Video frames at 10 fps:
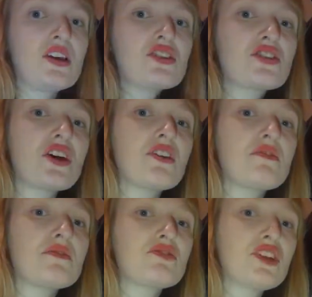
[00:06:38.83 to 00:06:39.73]

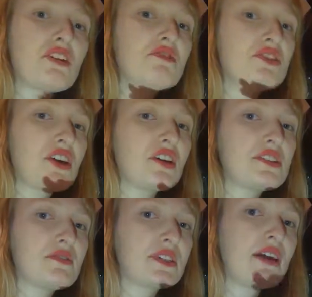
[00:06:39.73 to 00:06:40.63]
So generally
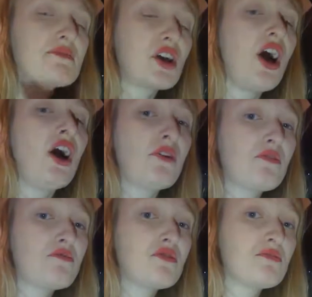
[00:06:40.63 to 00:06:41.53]
scientific names are
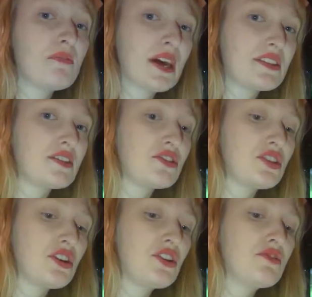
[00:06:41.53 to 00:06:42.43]
better to
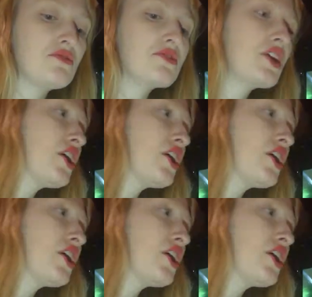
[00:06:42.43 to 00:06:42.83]
use.